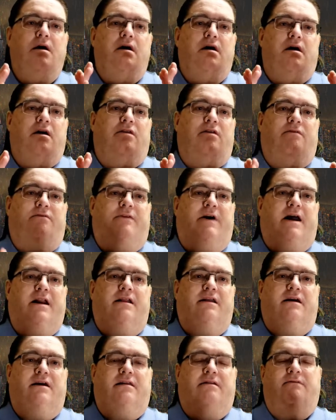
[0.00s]
And then
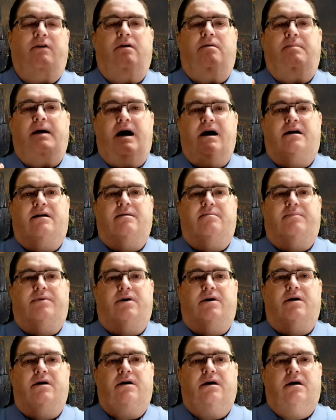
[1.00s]
finally, in the very back of the
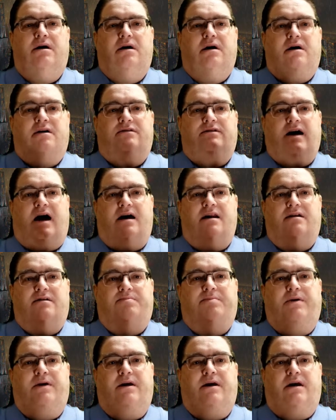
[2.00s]
book, Scott has
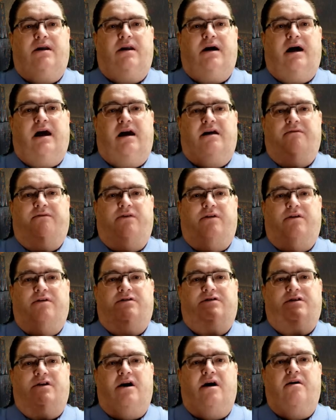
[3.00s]
put in a handful of
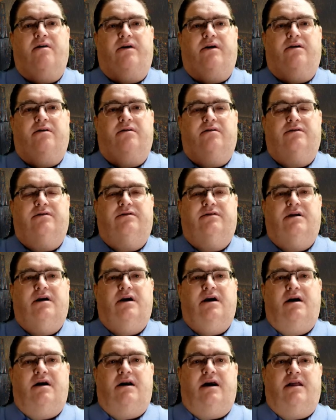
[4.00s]
scenarios.
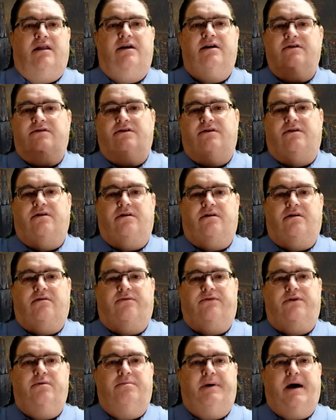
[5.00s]
Now these are a
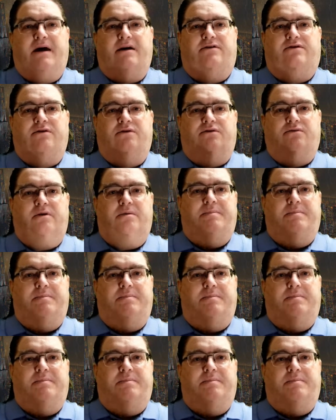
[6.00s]
few 2-3